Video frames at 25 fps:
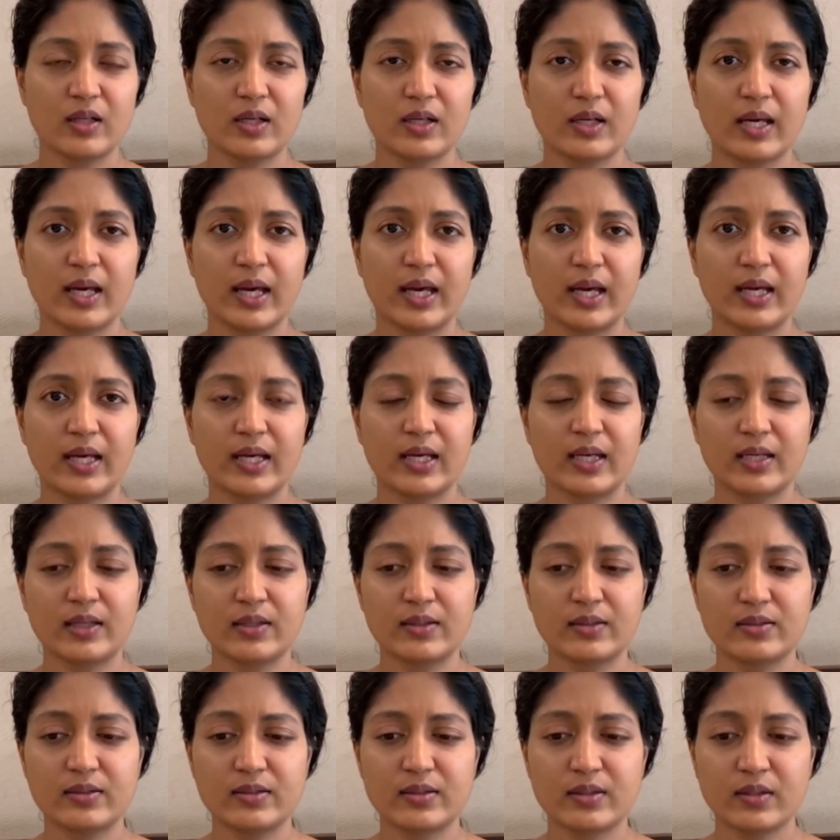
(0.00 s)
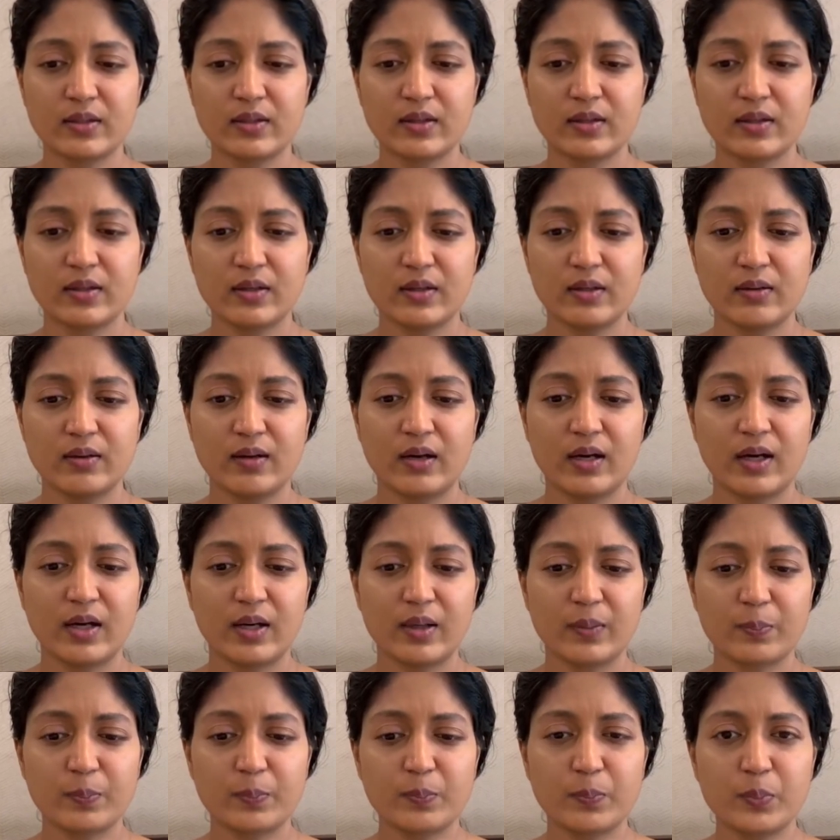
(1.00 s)
and
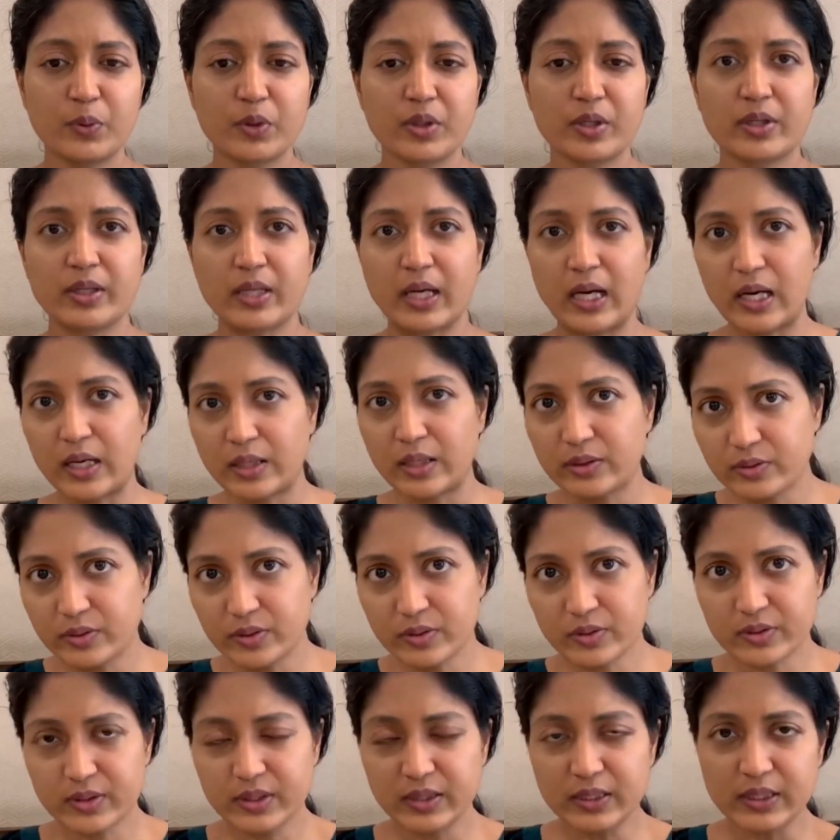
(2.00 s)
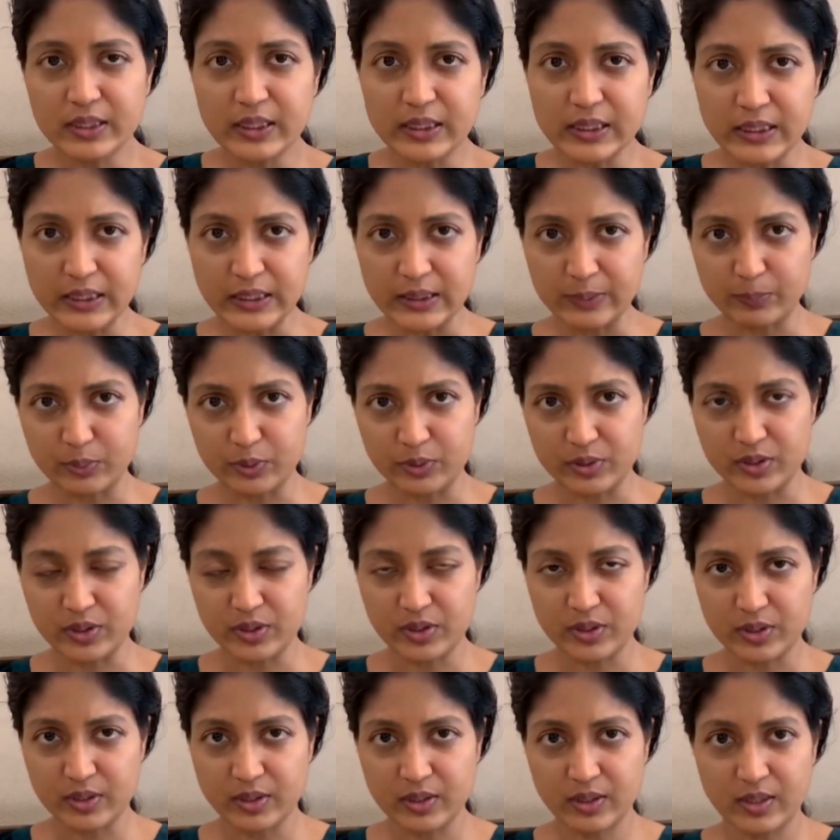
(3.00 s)
put it under the knee
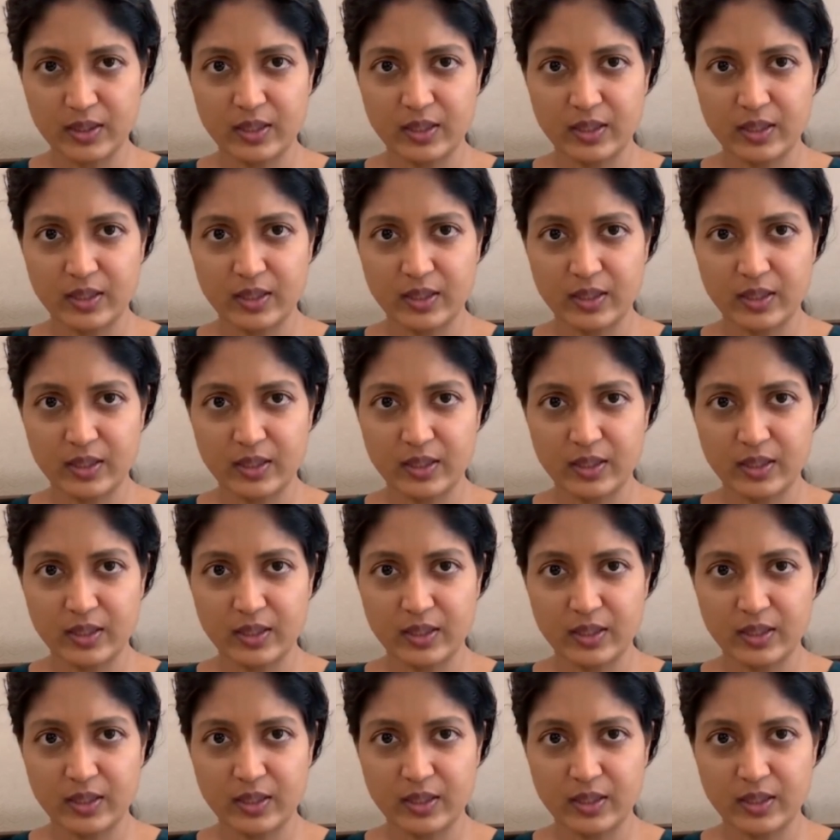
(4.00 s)
position.